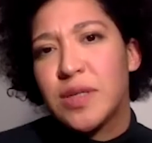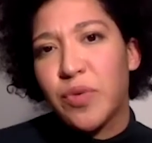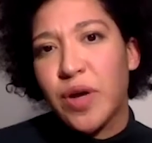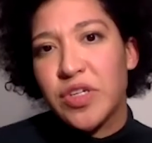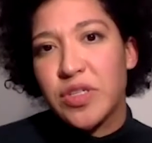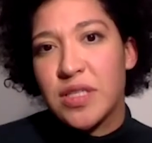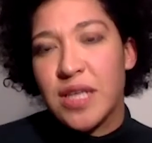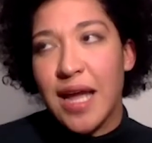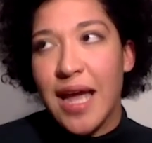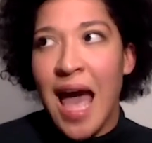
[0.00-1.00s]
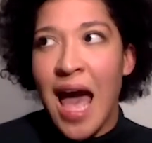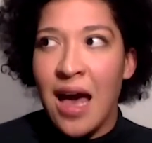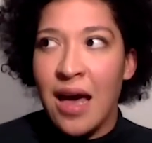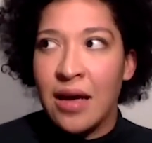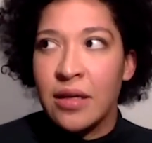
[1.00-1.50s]
impressions that I
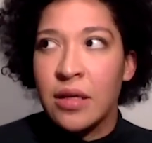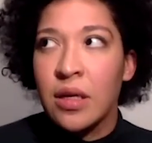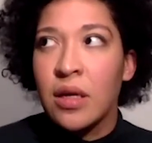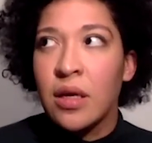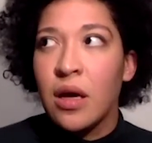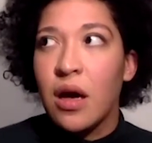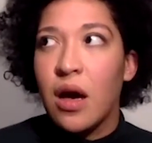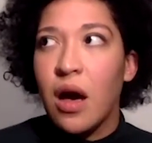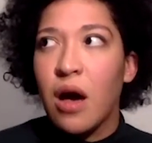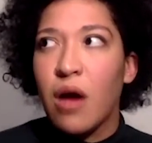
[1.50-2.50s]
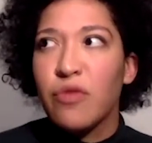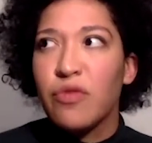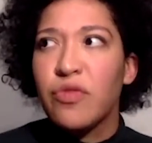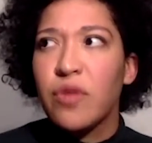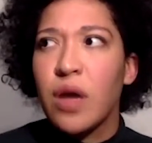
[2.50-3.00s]
had
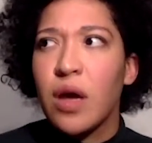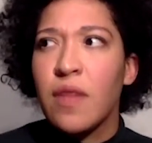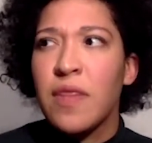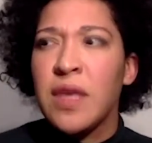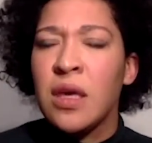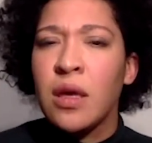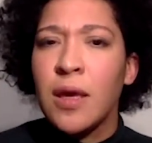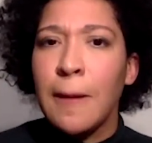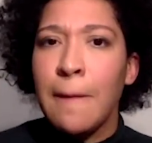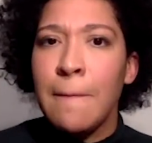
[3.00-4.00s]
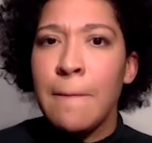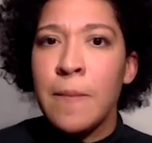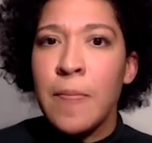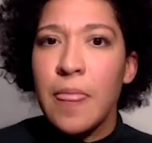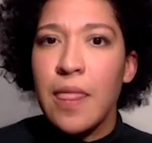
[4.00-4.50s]
of the
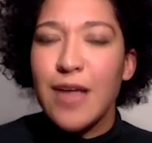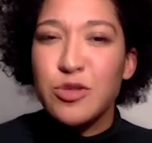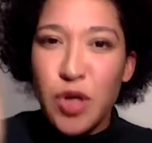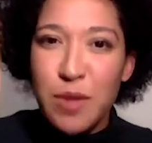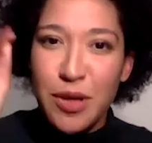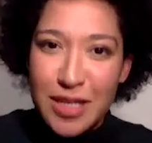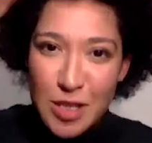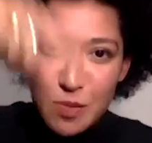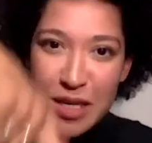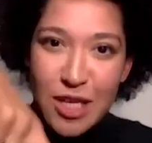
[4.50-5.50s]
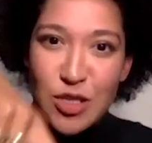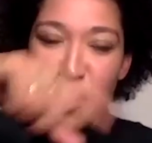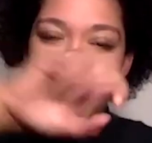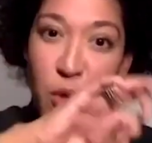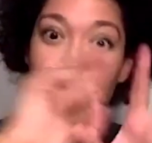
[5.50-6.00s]
as we are talking about like speaking to the
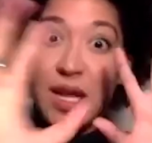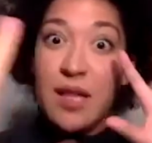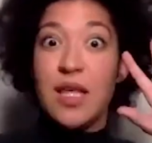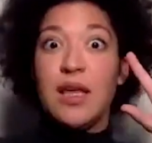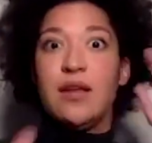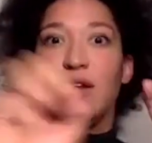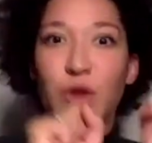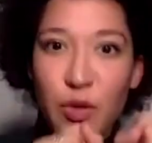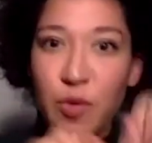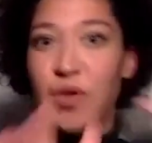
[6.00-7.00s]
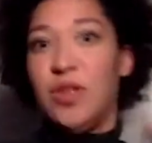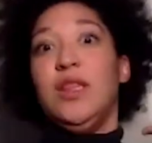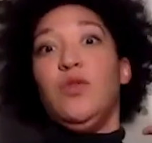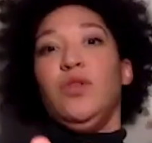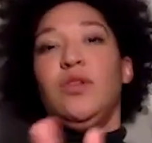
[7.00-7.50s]
moment and then yeah.
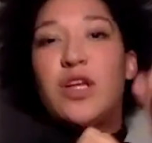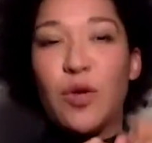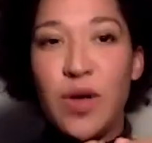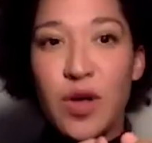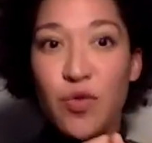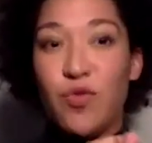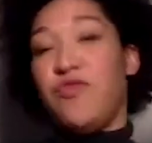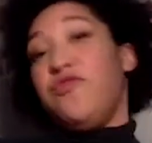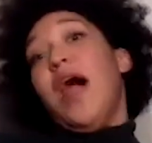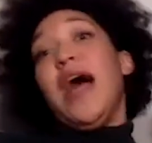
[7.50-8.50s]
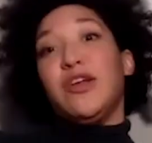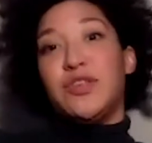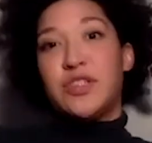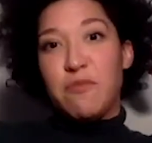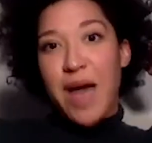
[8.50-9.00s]
you know flying
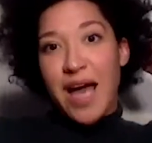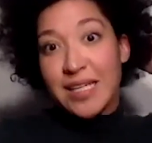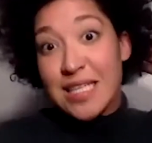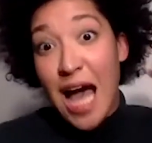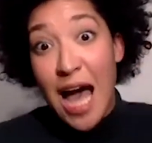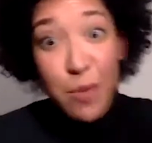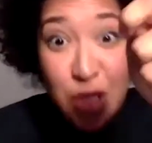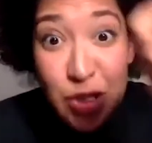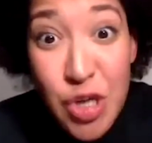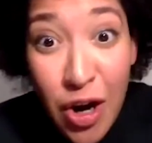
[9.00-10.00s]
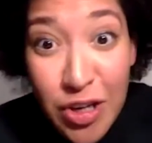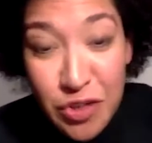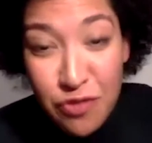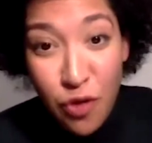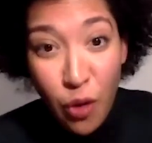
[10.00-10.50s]
yourself back in time and then charging
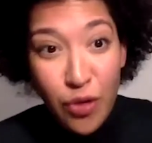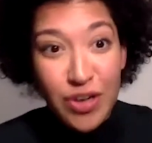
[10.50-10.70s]
forward.